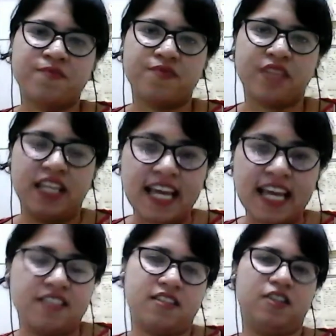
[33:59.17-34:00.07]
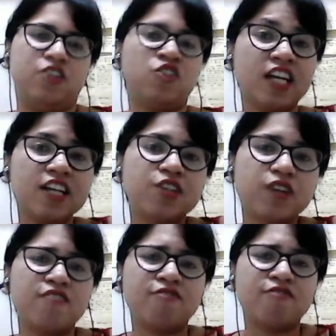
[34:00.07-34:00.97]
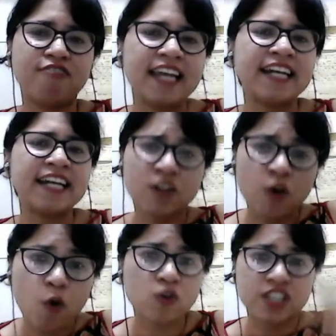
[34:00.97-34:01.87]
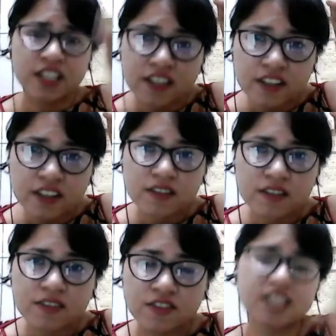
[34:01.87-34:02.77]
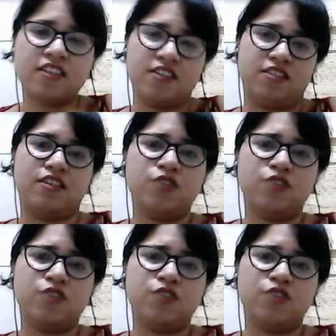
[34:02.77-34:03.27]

Yes, you need to give valid and cogent reasons.